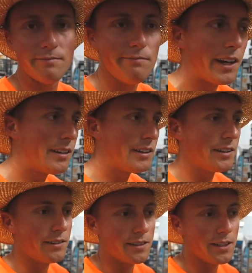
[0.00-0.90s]

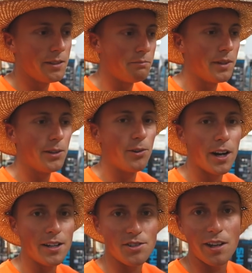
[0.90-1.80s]
mainly deep,
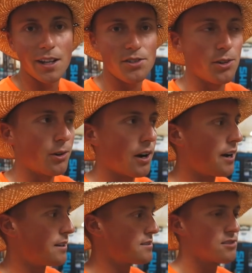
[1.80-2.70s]
mid-range, the edge of
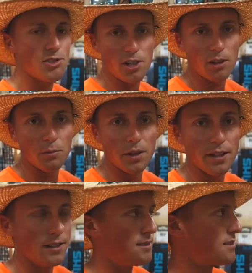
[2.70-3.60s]
grass, shell
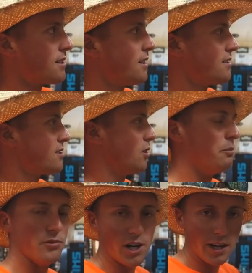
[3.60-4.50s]
beds. So
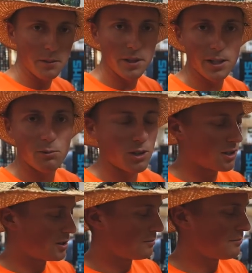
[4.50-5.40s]
drag a big
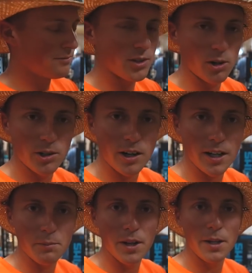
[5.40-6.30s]
worm, throw a
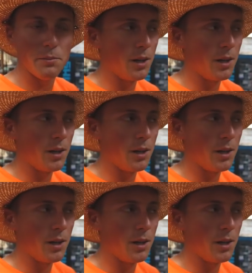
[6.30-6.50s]
crankbait,